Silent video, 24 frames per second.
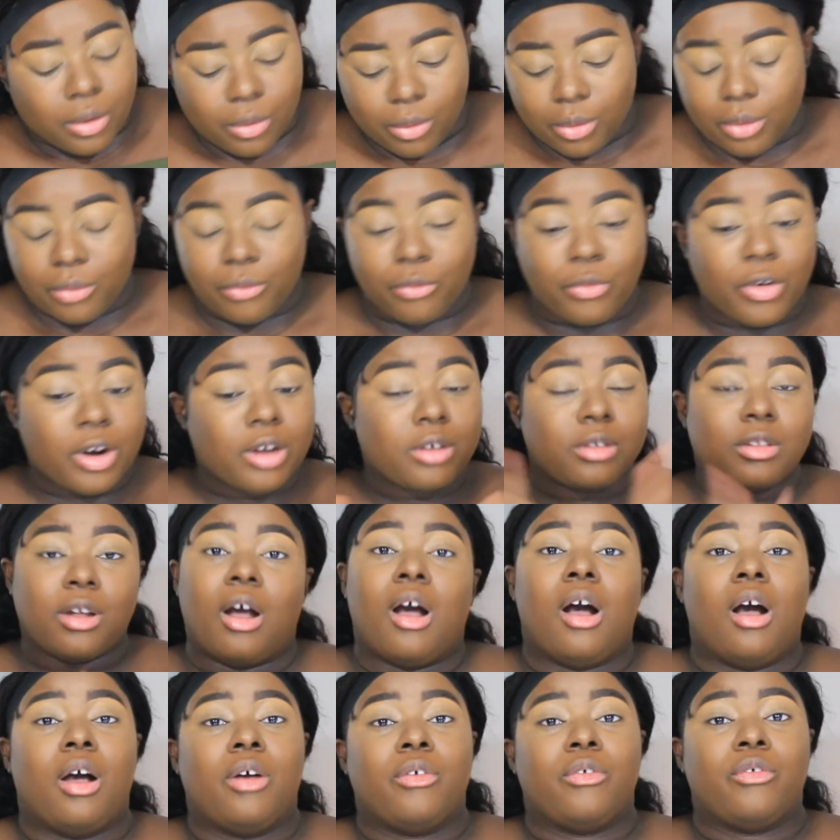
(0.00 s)
first
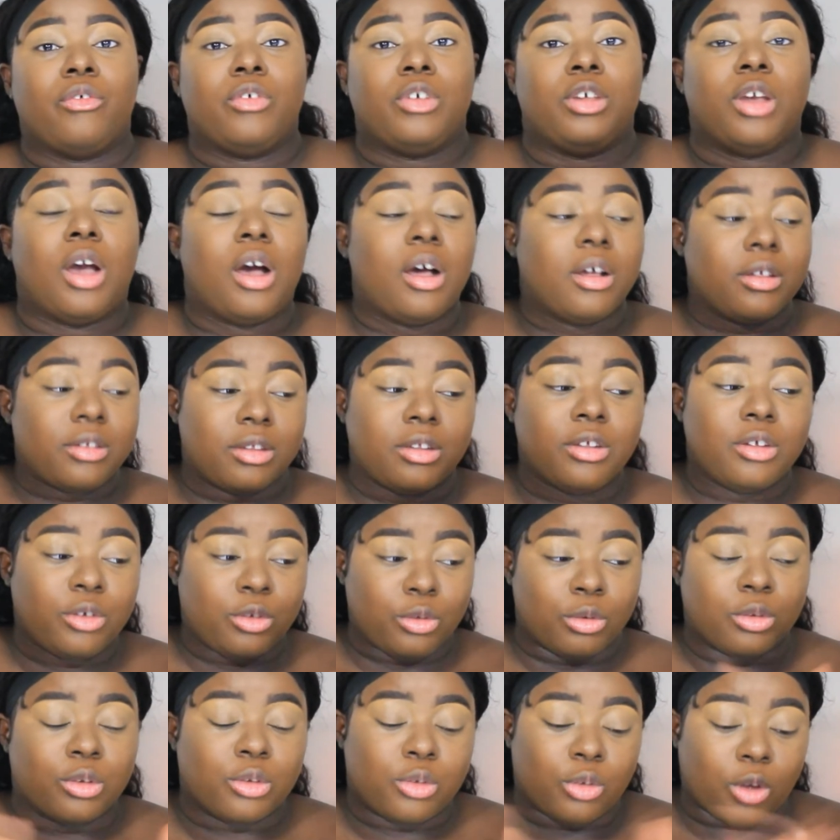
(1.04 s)
off, y'all still
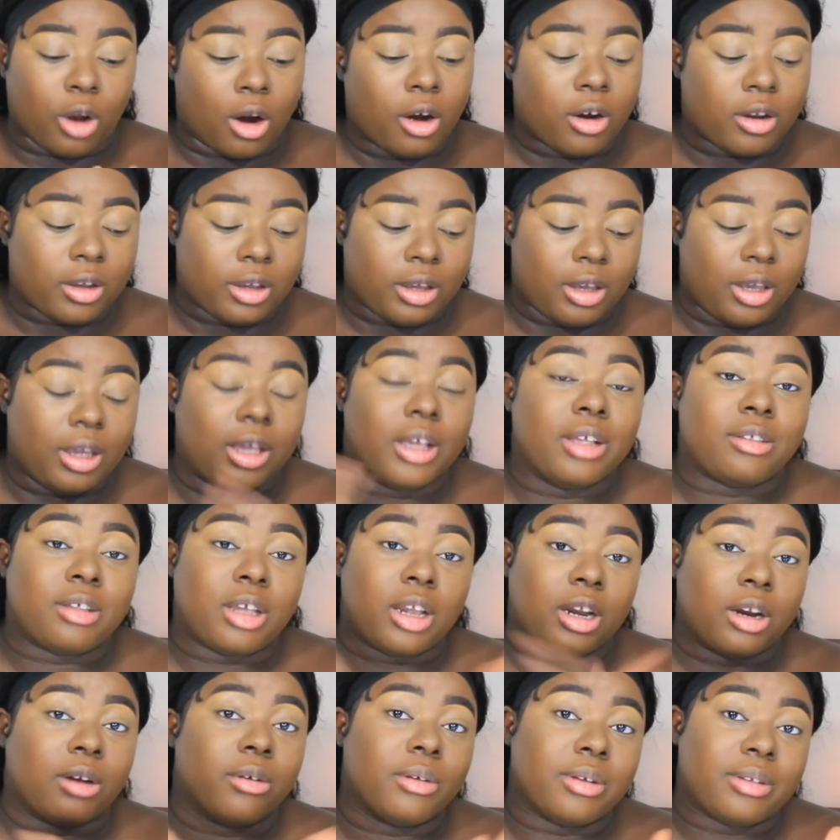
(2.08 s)
using darky is
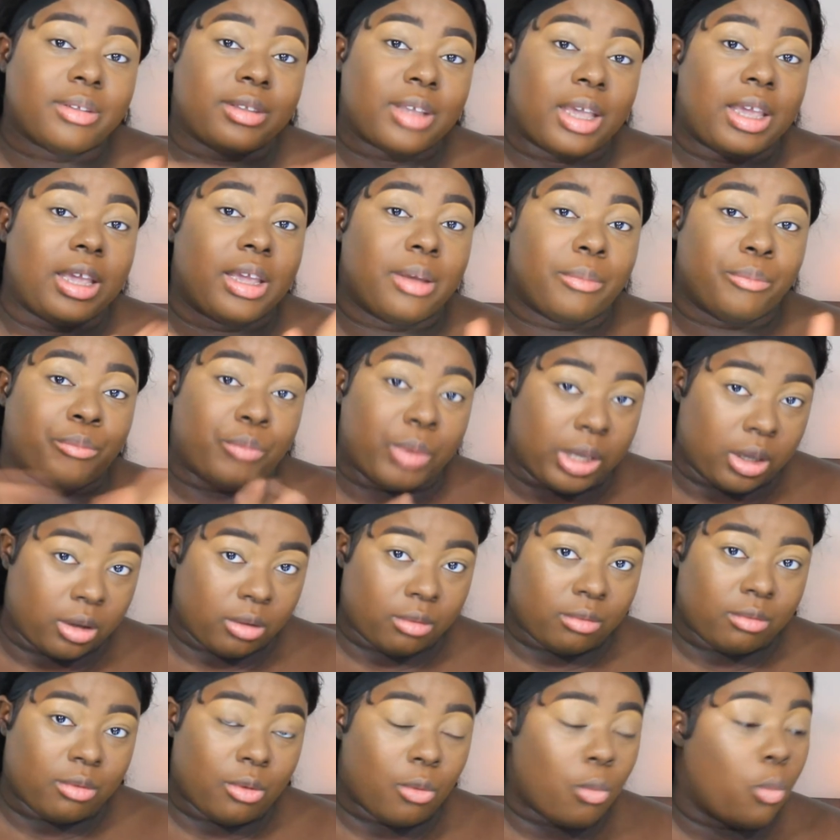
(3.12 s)
irritating me.
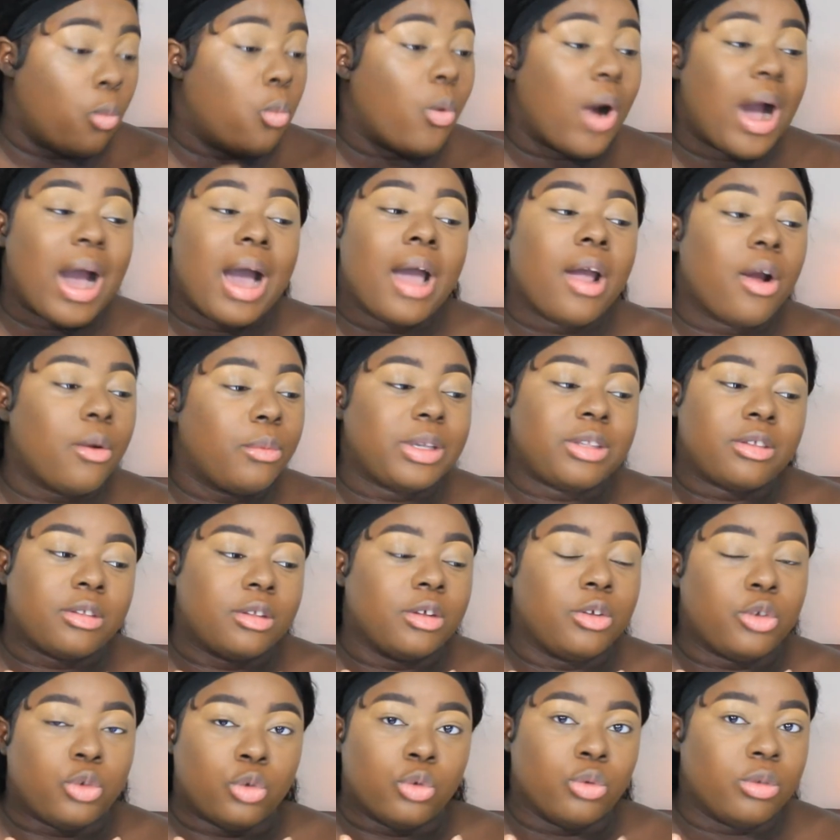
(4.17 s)
Why are we
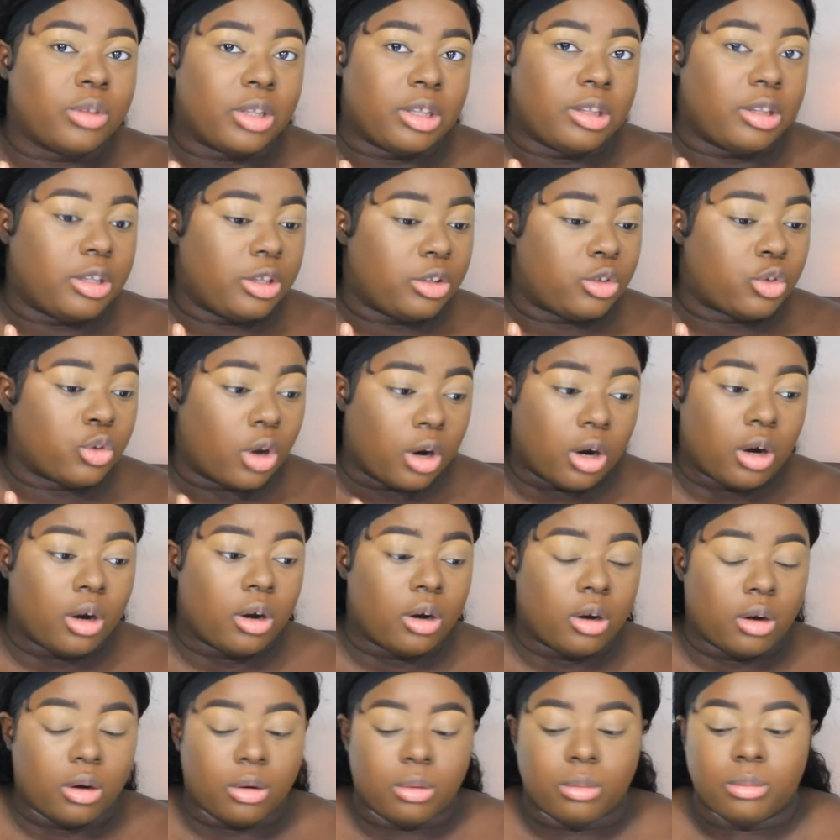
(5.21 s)
still using these
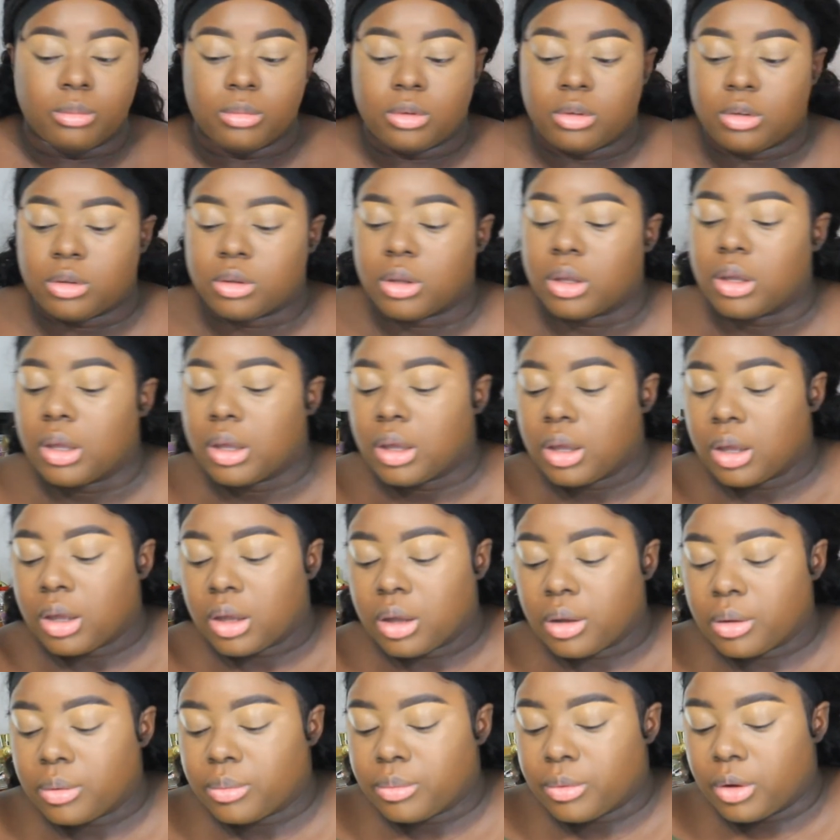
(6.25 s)
terms?
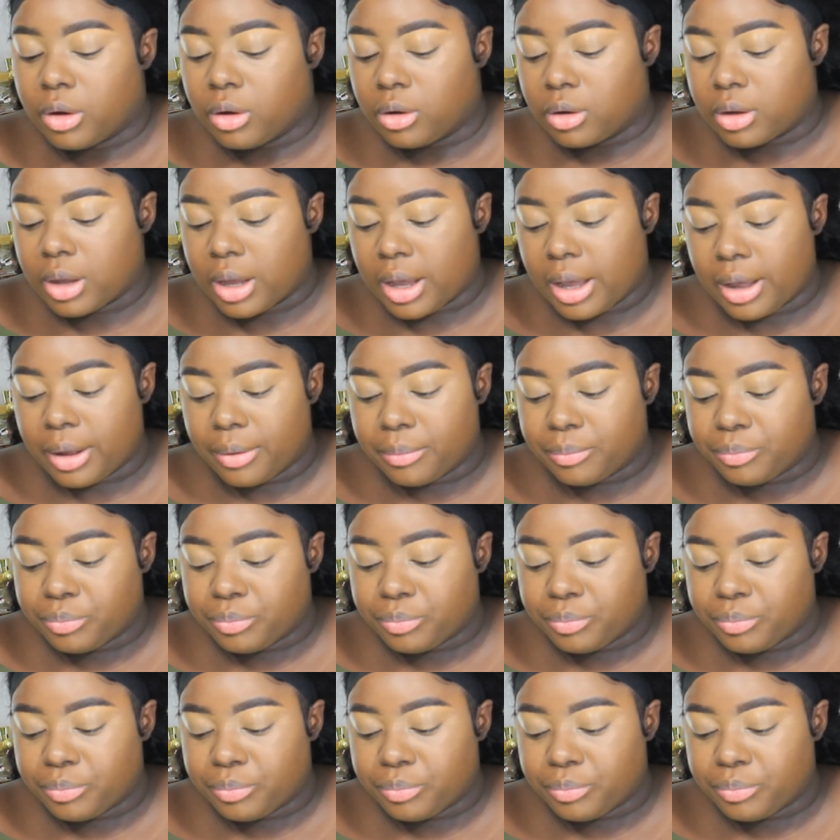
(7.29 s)
Okay.